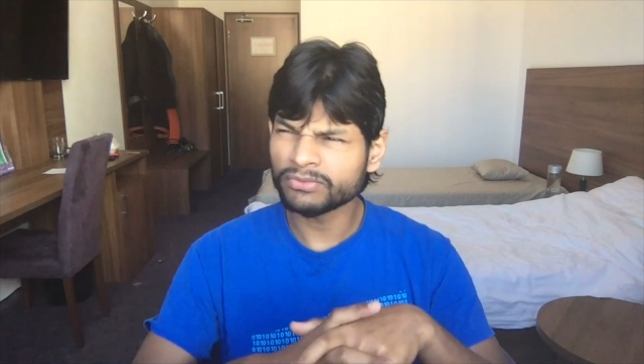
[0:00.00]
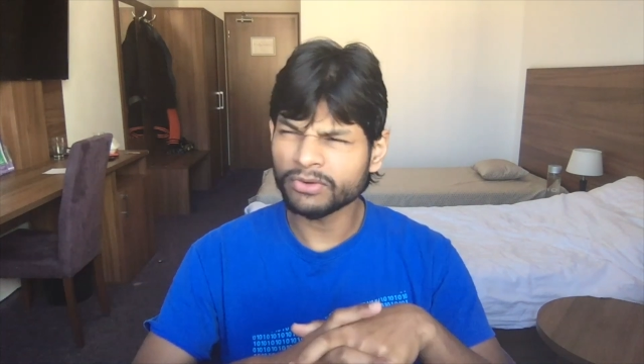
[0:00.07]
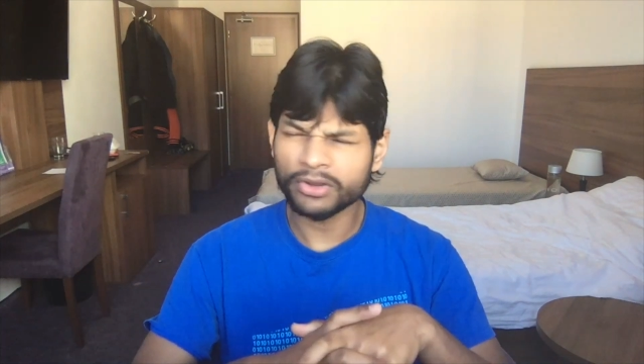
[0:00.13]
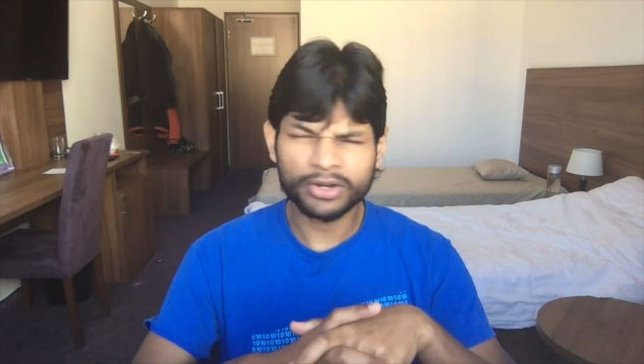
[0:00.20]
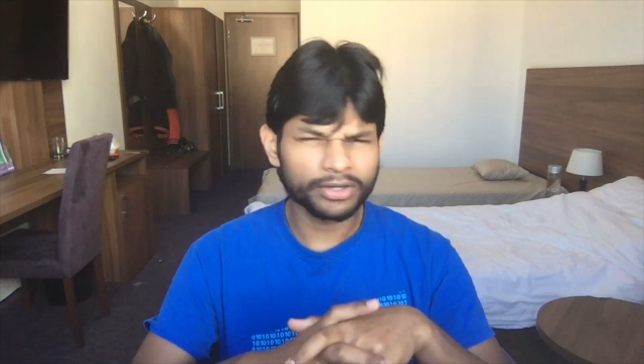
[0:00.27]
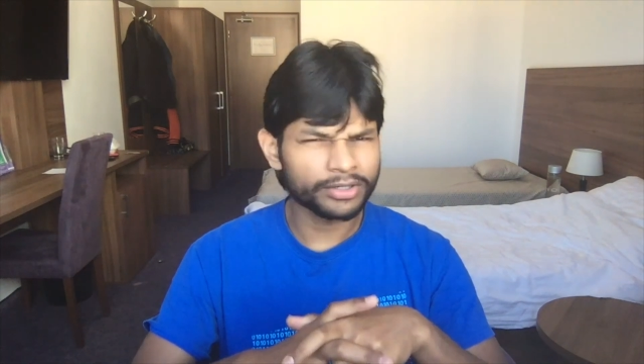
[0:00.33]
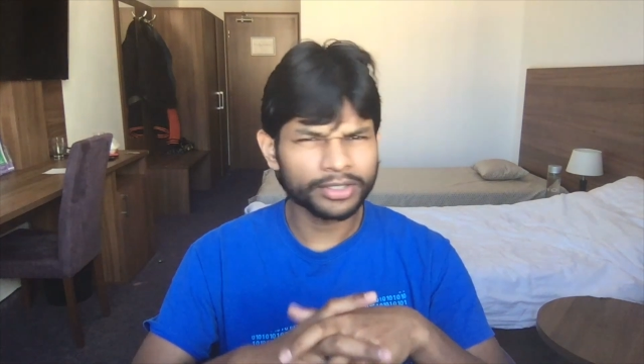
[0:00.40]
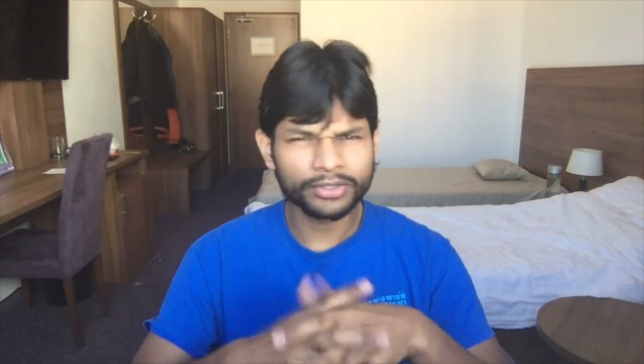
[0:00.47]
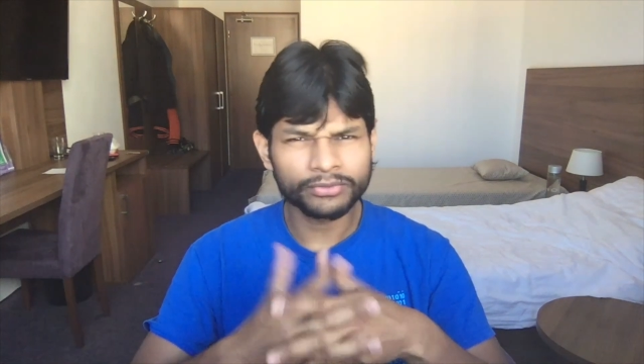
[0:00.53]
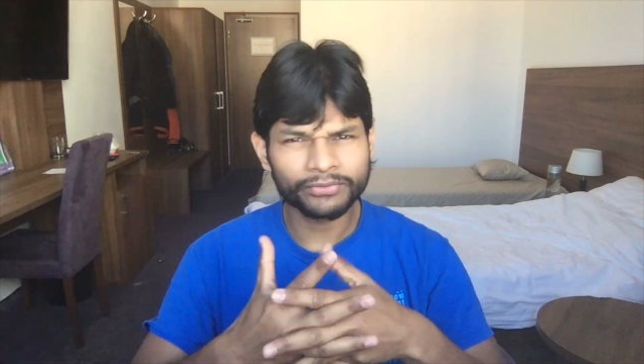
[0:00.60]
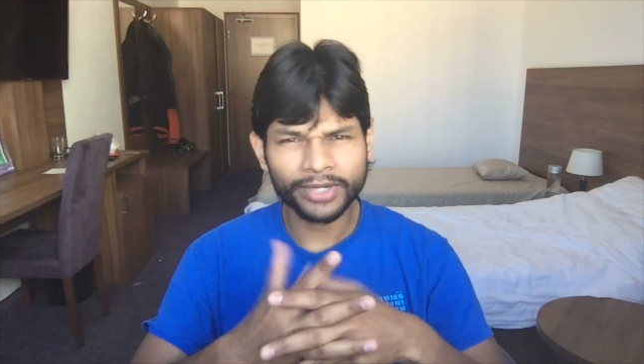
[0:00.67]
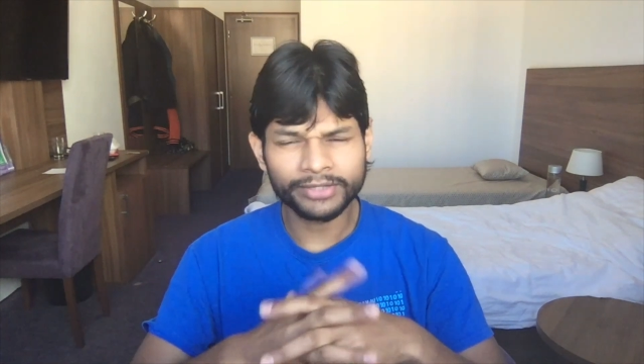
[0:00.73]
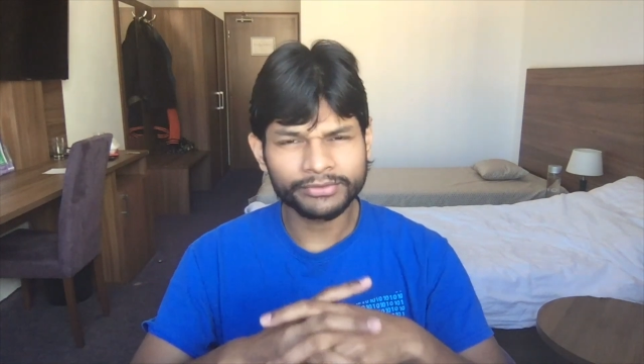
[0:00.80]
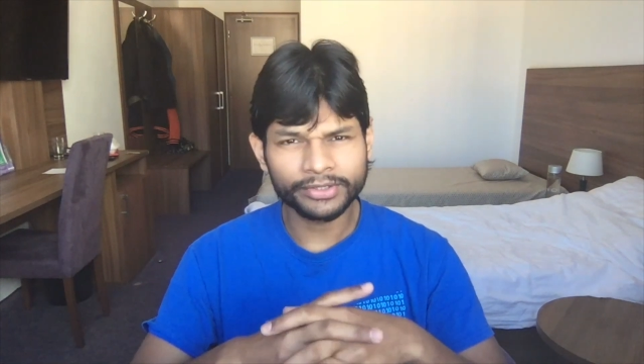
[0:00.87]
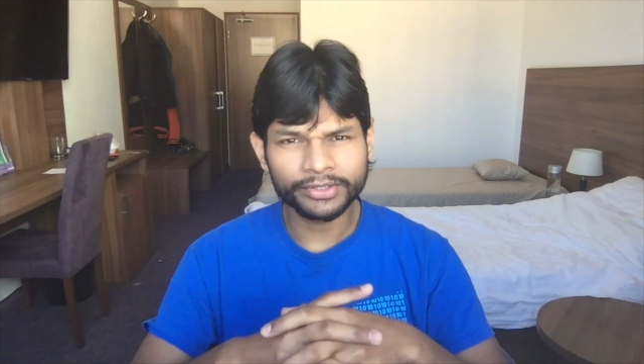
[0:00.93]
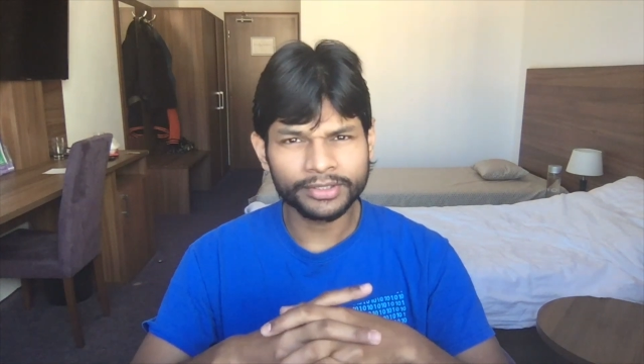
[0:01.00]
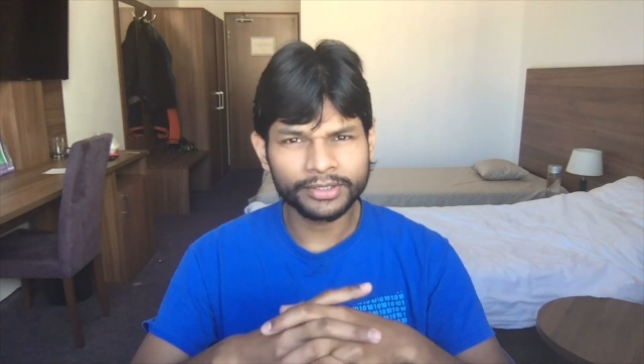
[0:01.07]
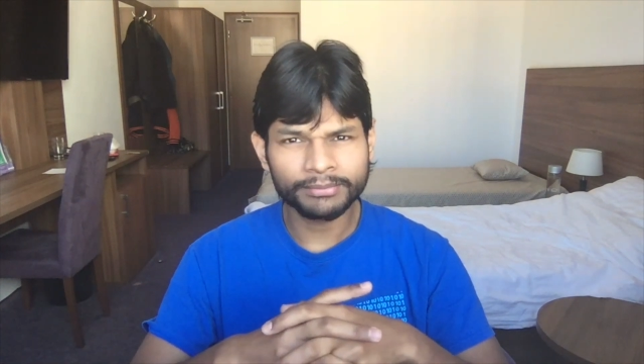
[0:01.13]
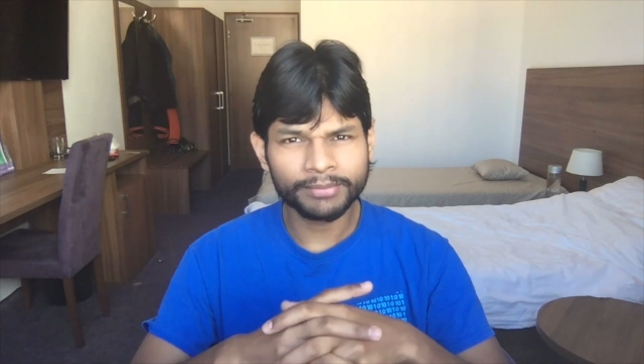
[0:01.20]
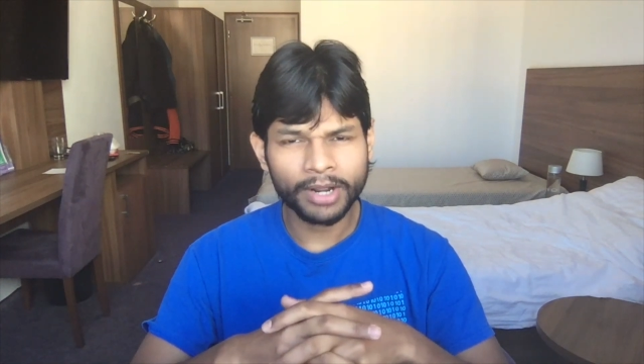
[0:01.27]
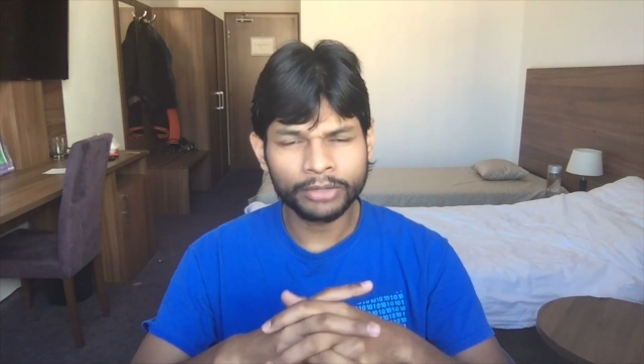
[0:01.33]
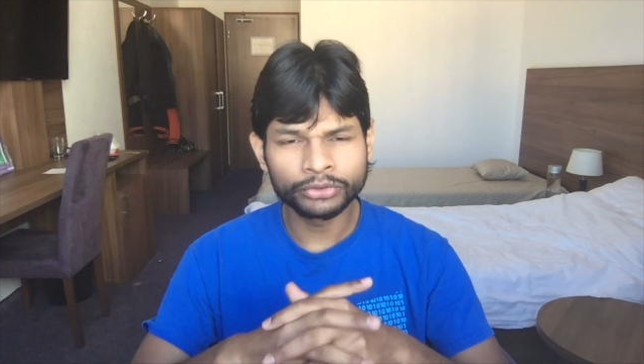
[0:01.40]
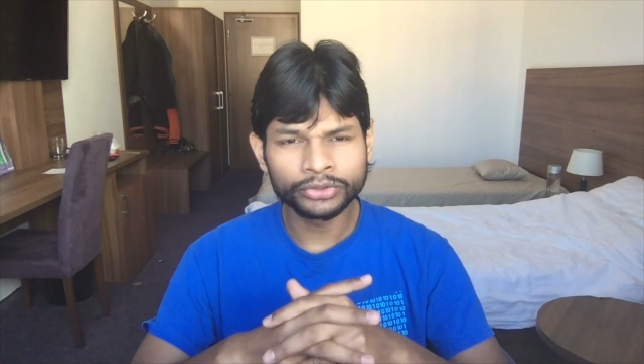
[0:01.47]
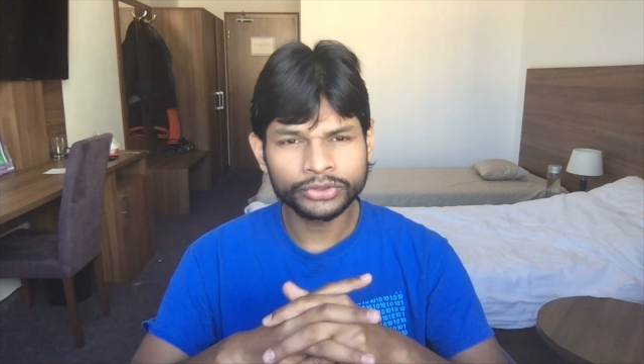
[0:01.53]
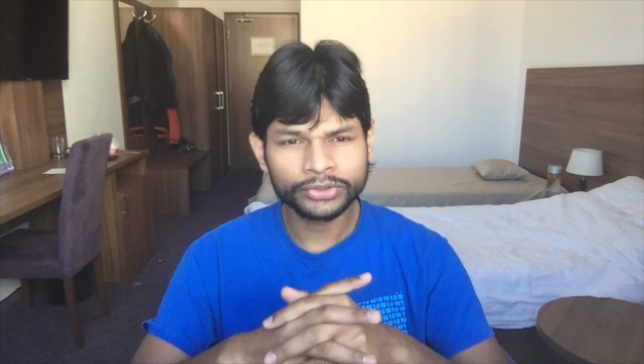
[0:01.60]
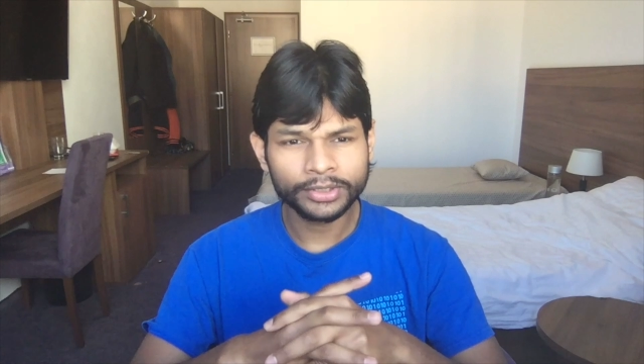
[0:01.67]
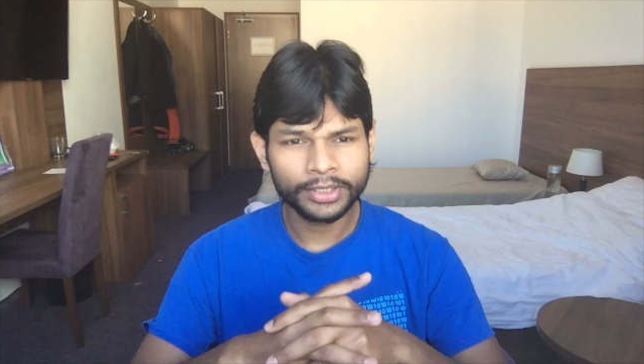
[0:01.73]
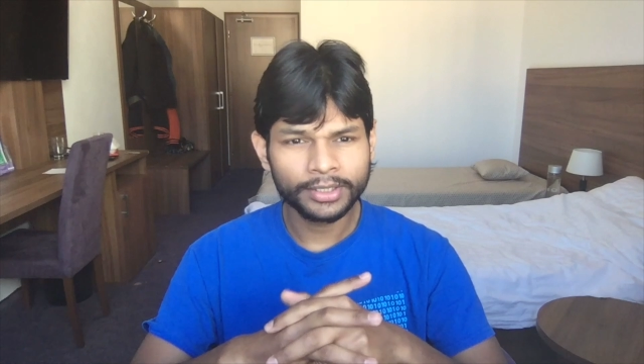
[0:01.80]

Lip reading: £400 to £500.